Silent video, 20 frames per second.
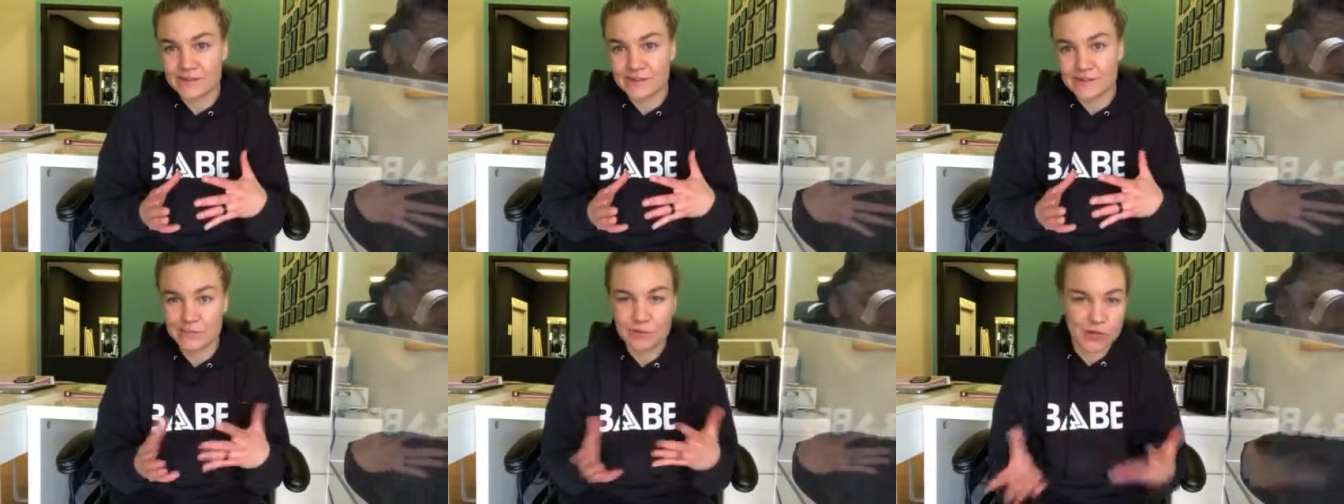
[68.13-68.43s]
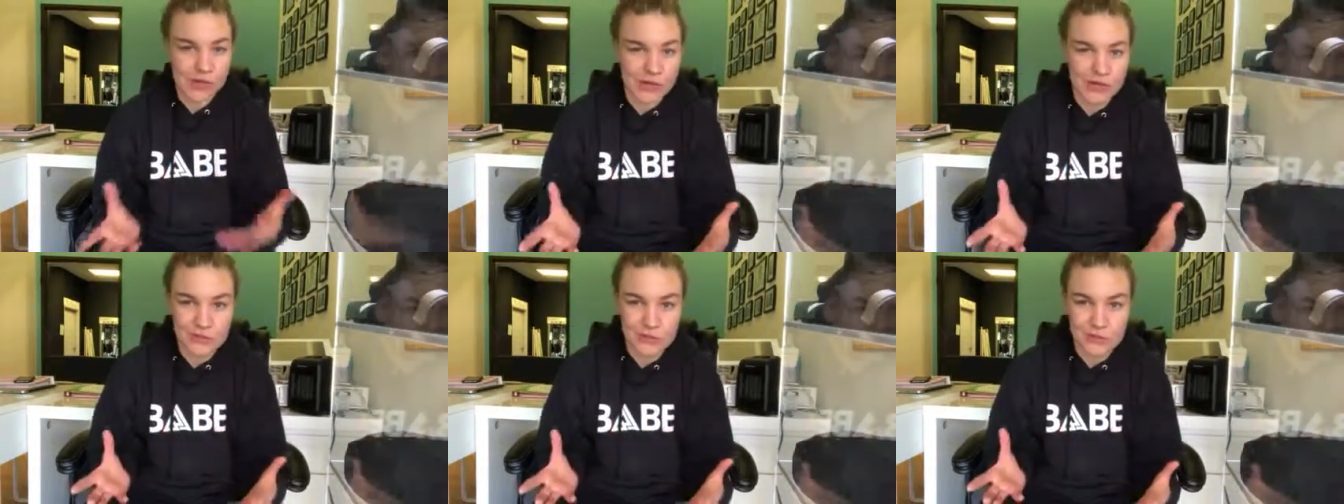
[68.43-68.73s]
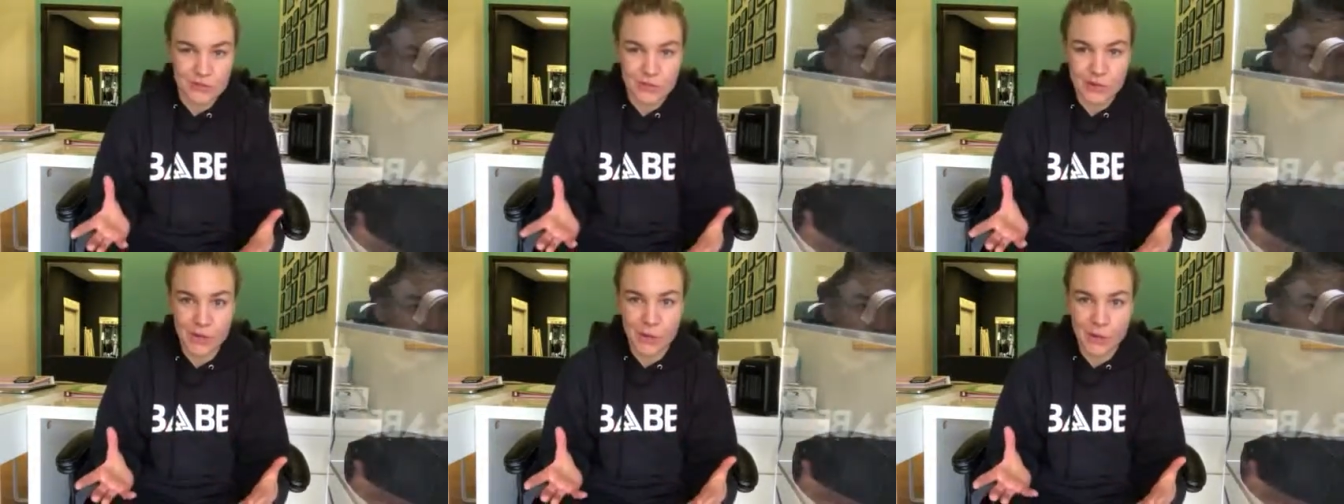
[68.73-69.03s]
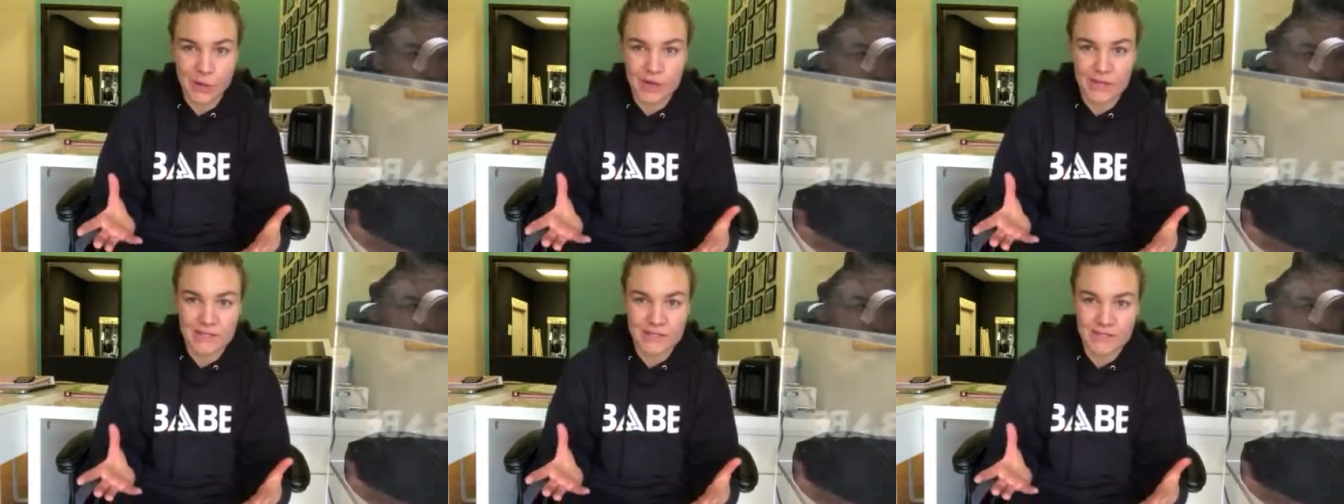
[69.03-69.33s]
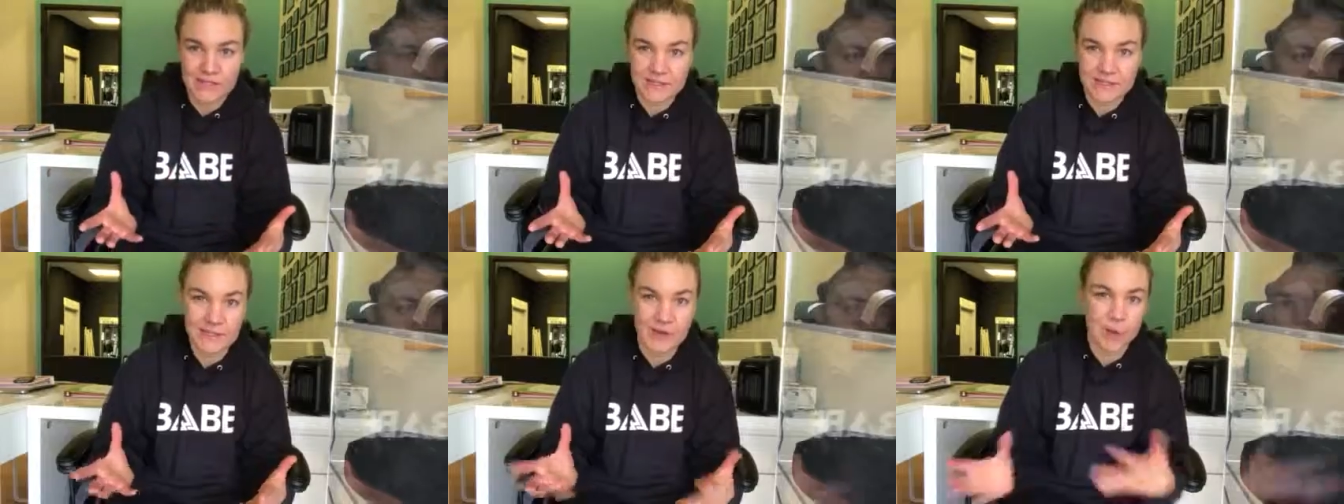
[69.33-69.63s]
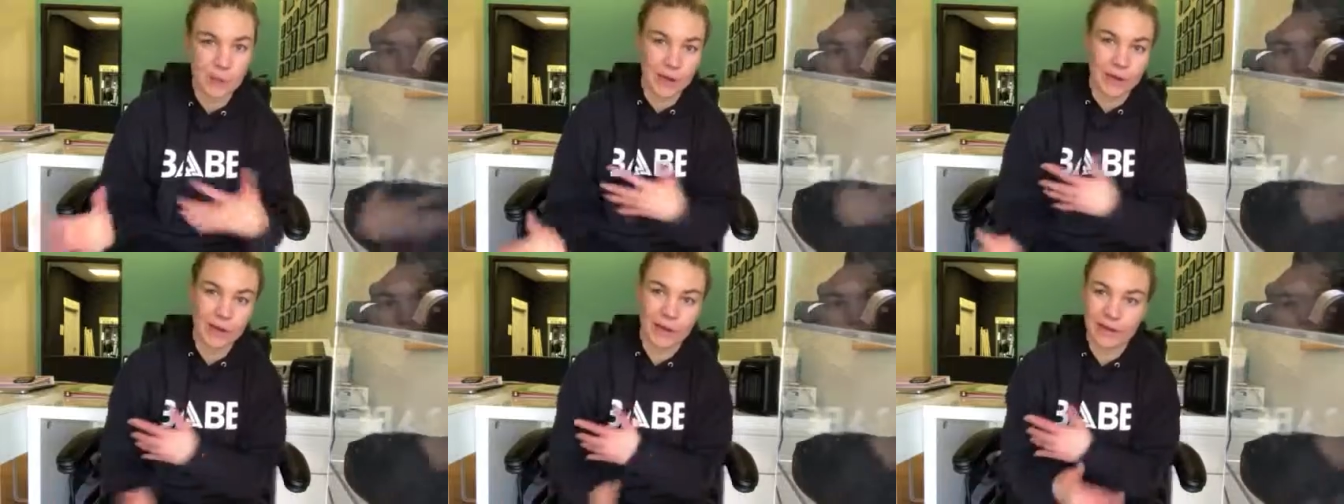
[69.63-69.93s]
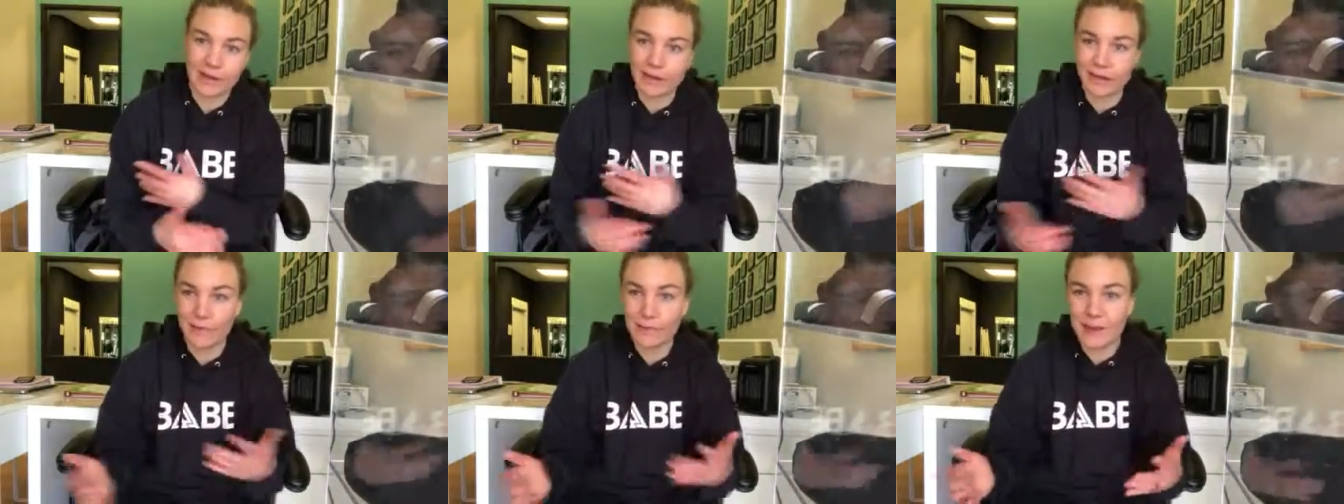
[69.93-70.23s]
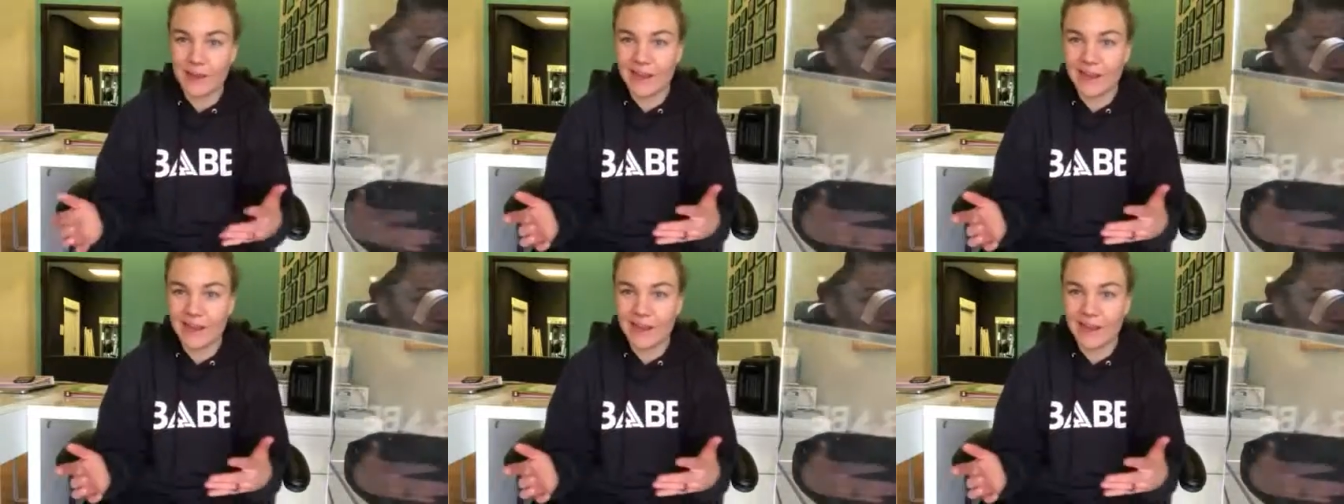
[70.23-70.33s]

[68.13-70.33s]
I'm trying to use big words and it's not working.